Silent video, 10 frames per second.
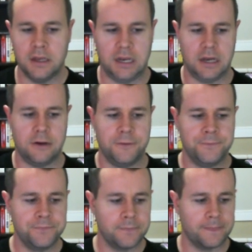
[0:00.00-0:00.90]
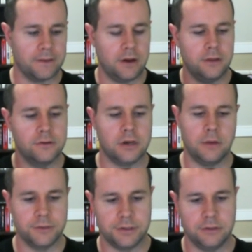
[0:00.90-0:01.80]
Now, other
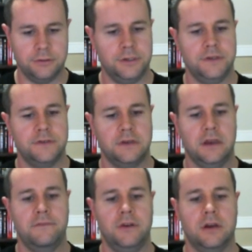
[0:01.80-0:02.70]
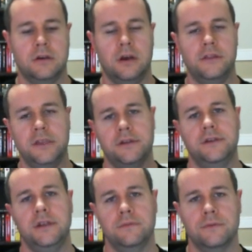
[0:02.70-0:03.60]
commerce solutions have not gone the
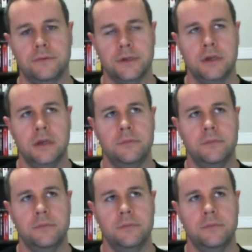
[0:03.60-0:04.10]
entity route.